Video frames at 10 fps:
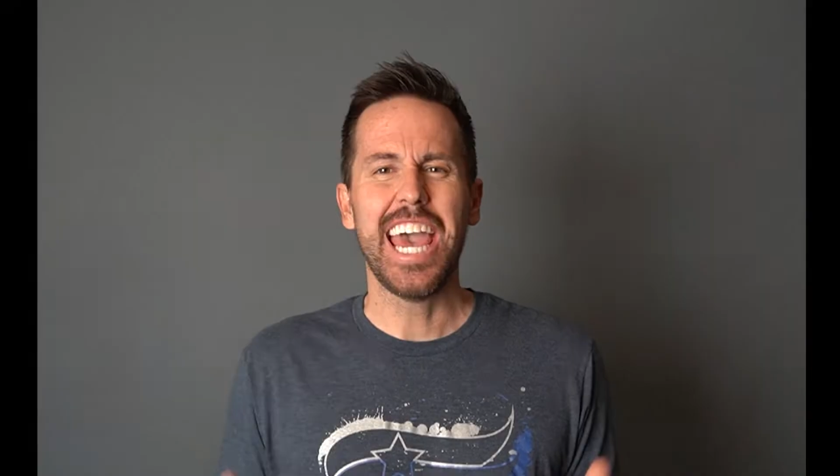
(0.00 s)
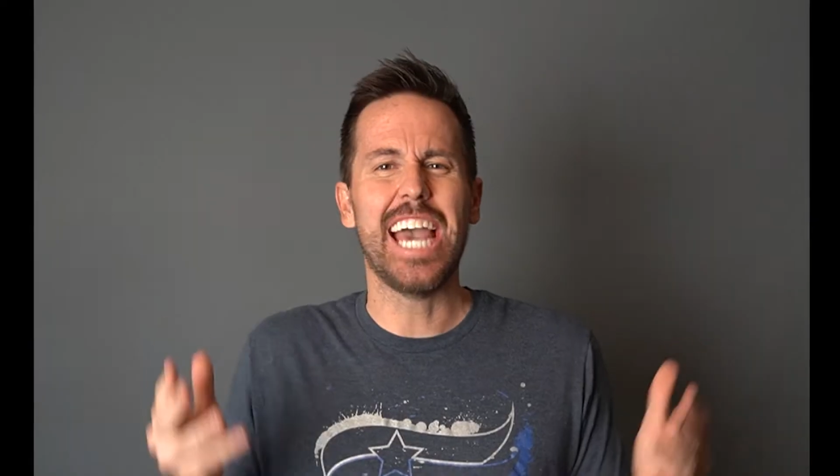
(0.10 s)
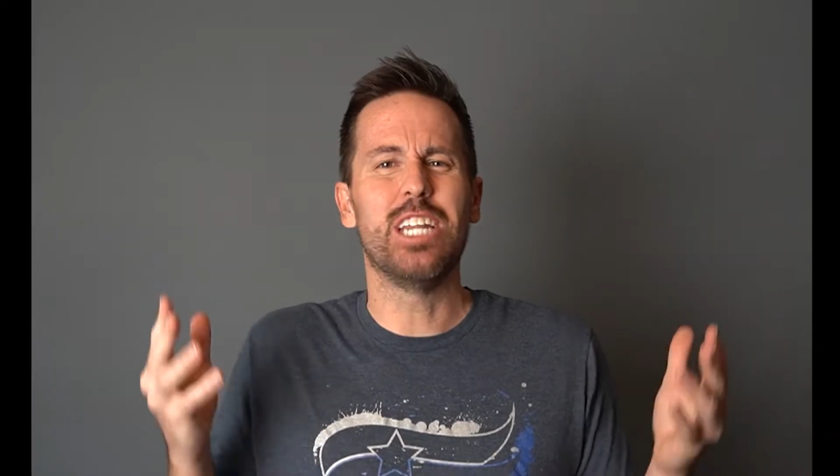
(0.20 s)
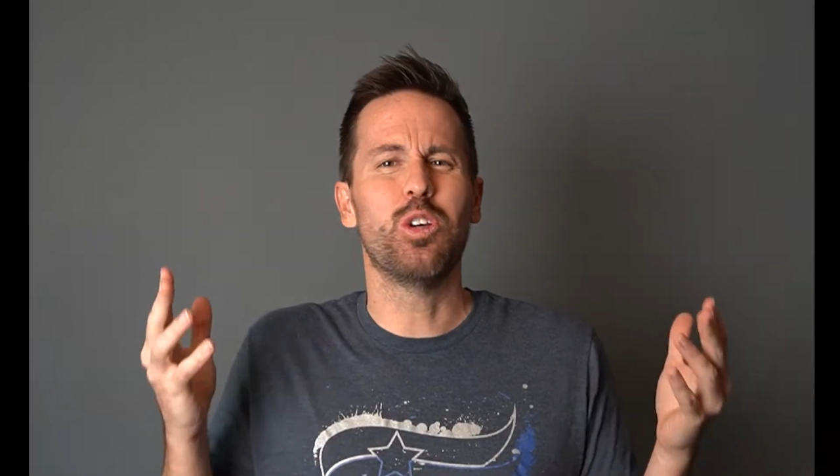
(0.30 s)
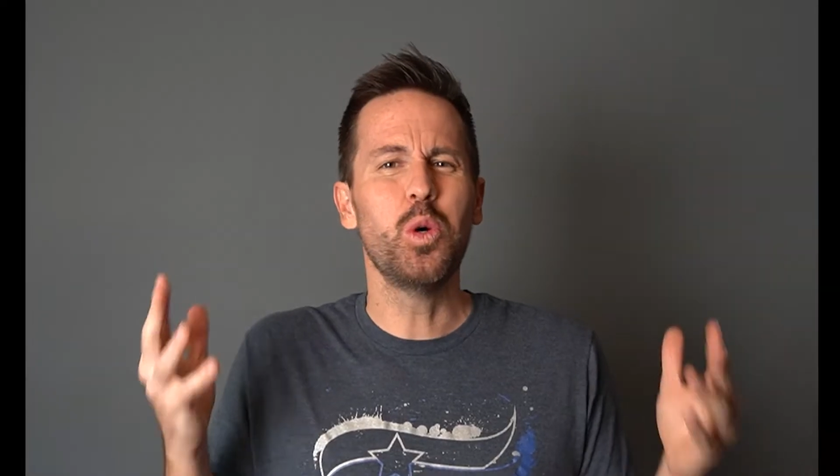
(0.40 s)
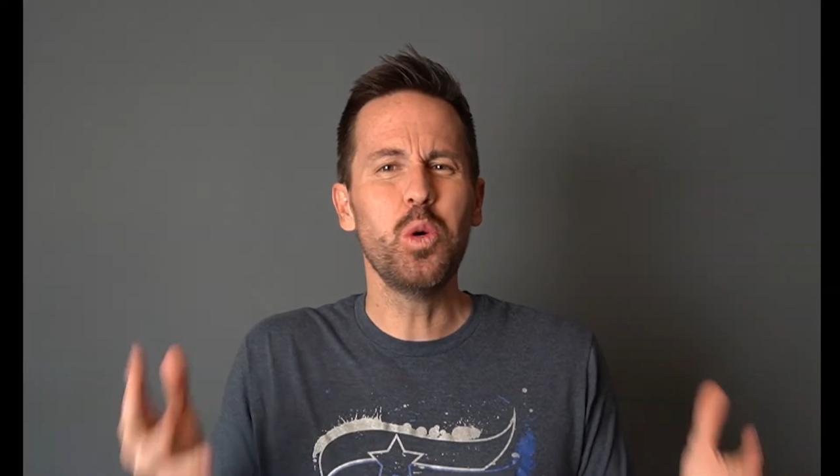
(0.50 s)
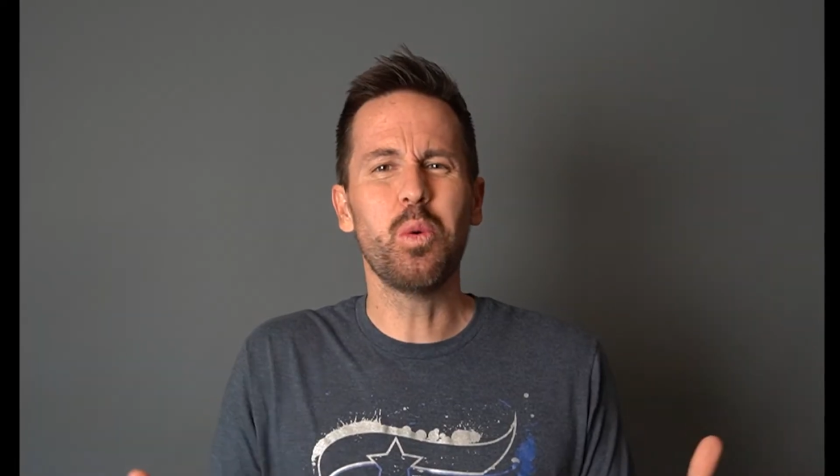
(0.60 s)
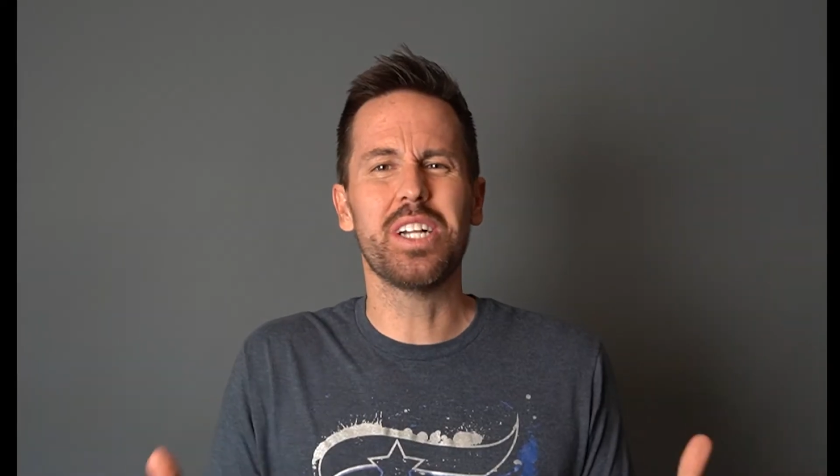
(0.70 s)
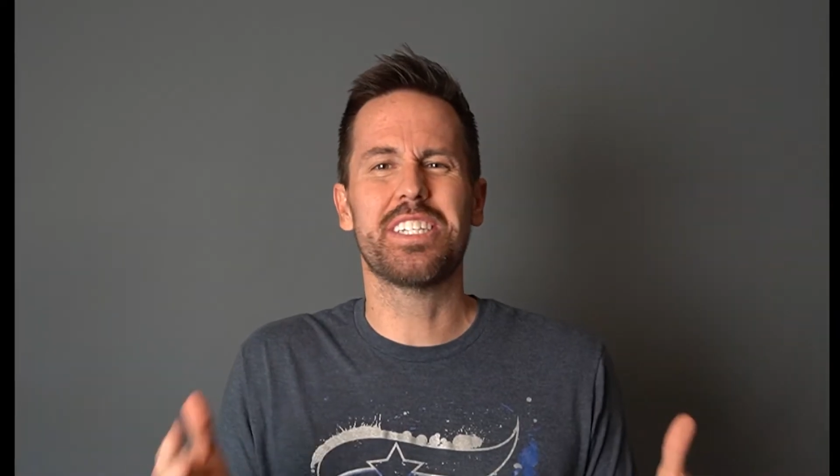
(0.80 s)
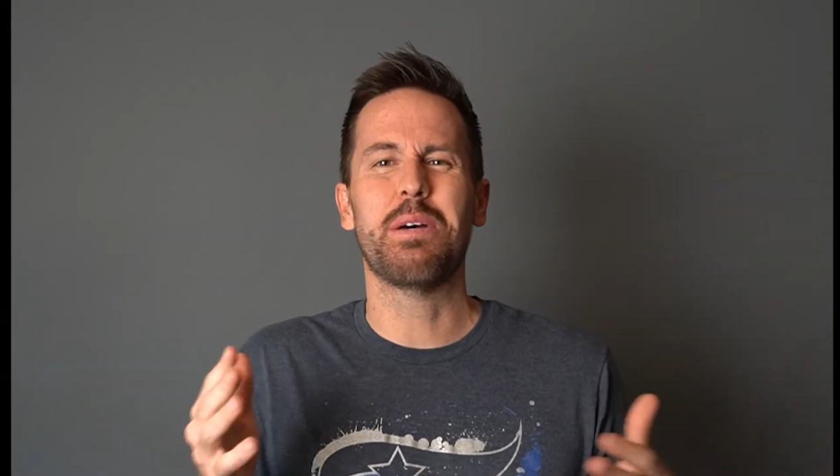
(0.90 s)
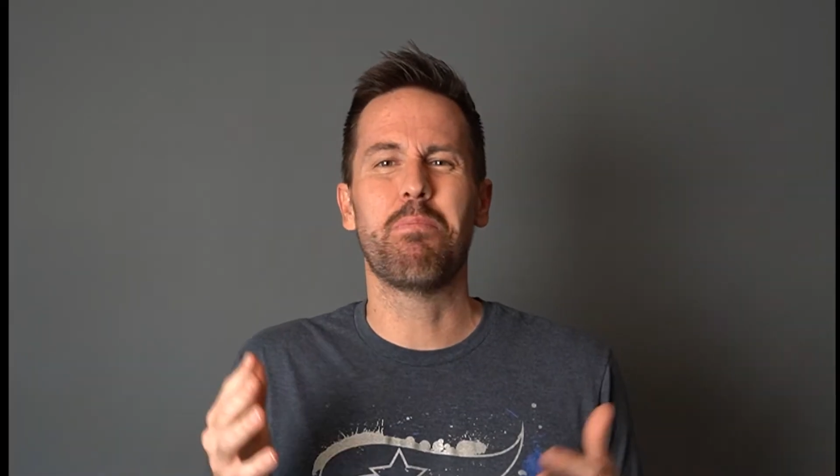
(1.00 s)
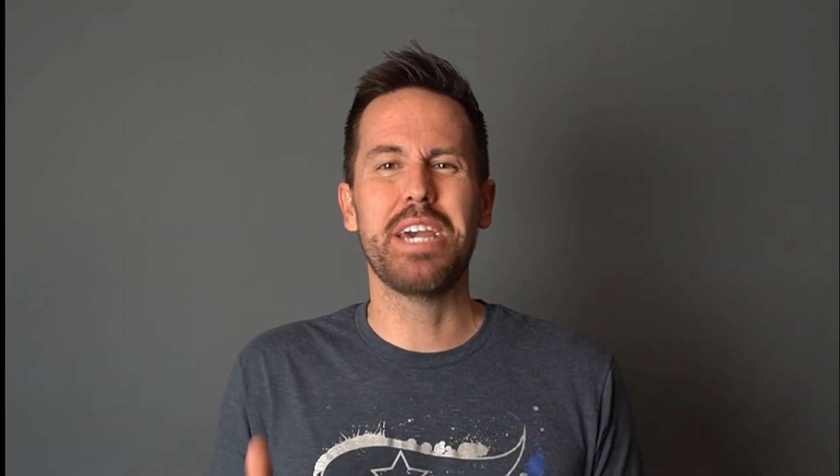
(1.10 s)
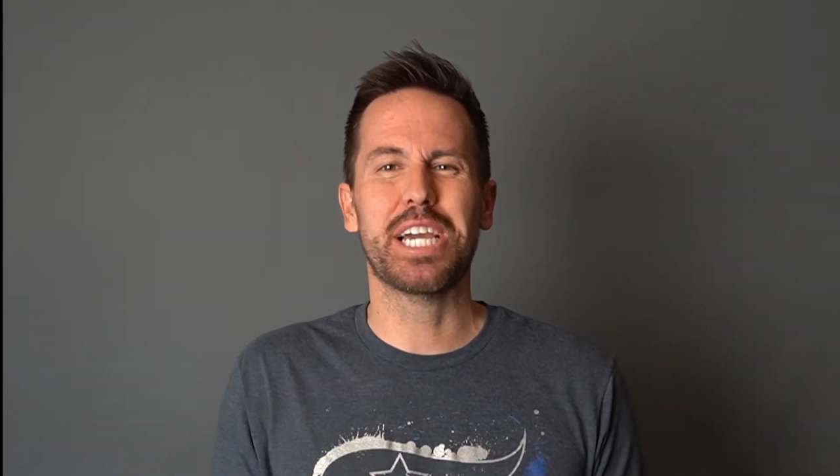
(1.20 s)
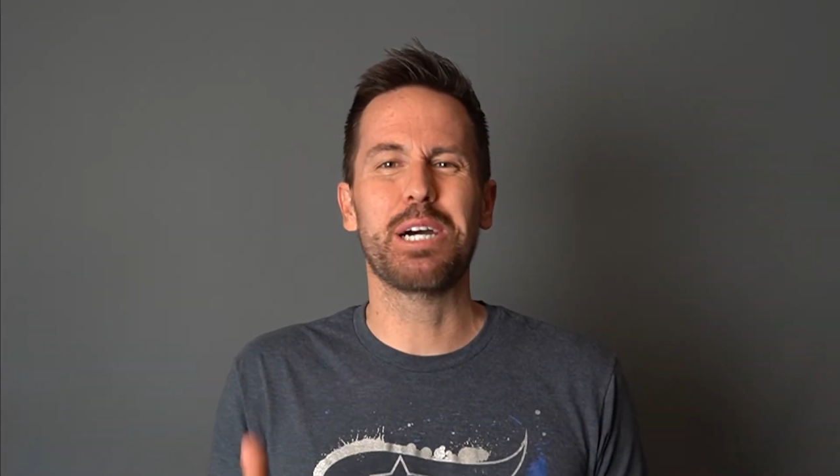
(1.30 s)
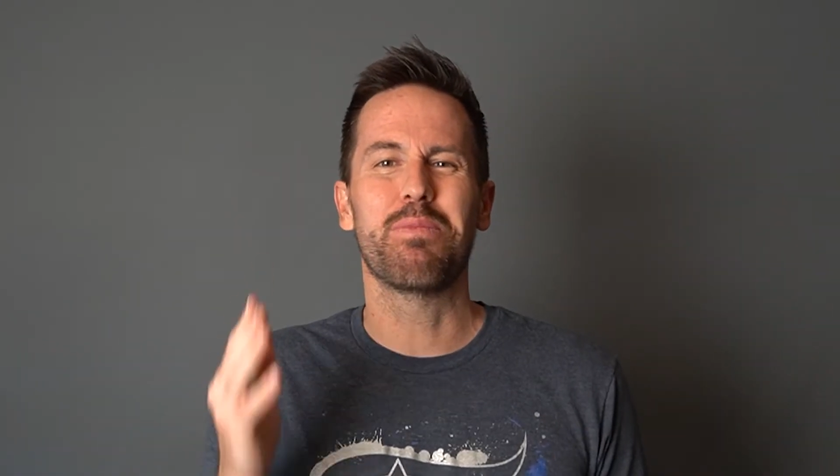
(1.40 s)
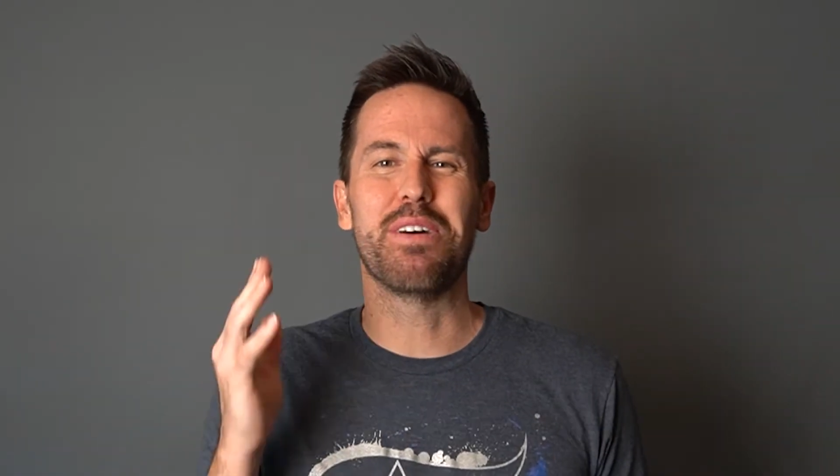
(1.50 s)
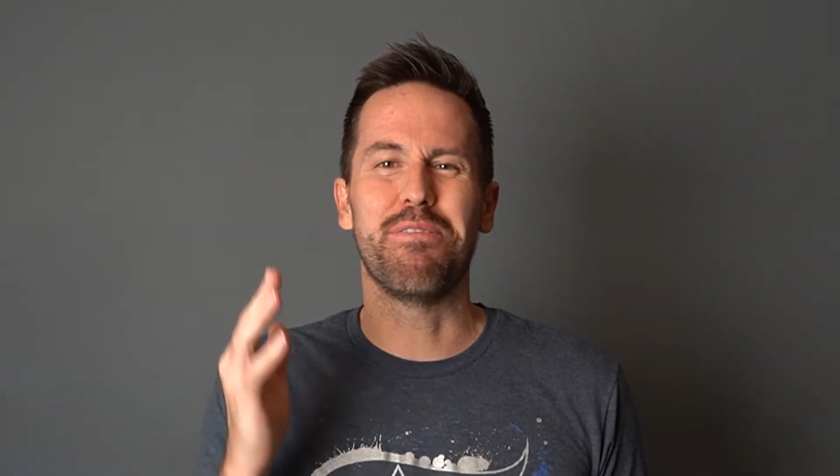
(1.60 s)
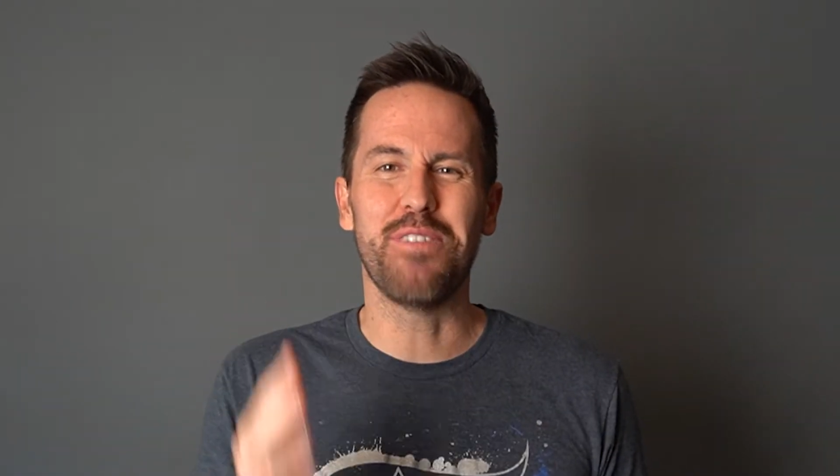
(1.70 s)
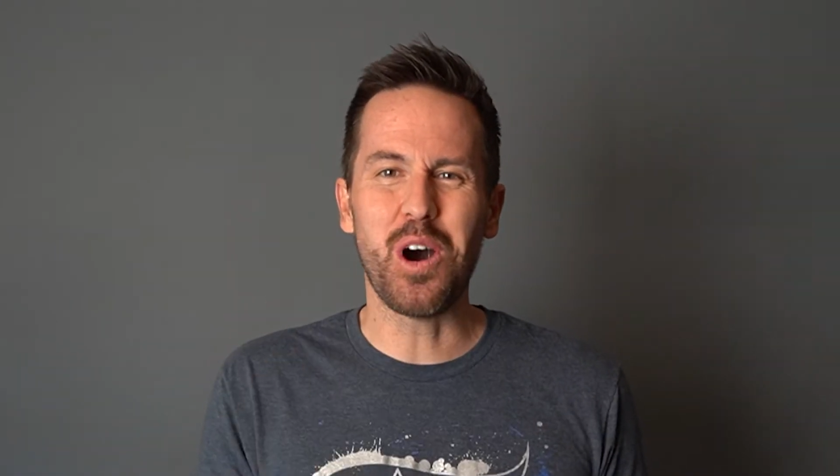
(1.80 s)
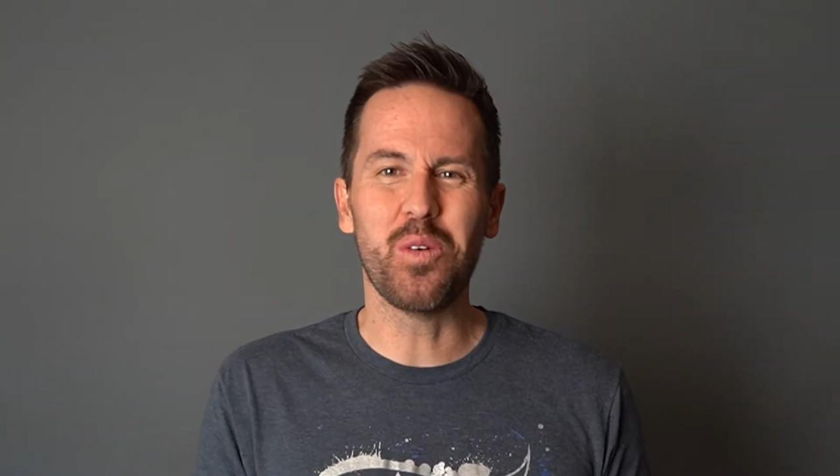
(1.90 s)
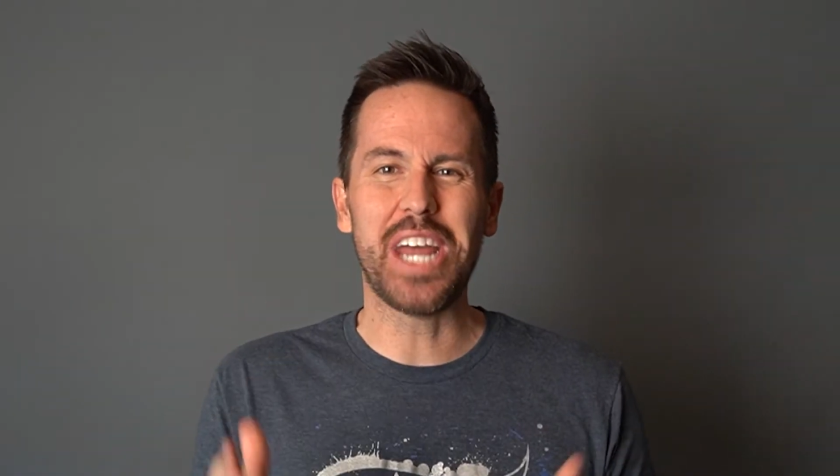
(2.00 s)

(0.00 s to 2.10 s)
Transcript: And who wants to pick up the phone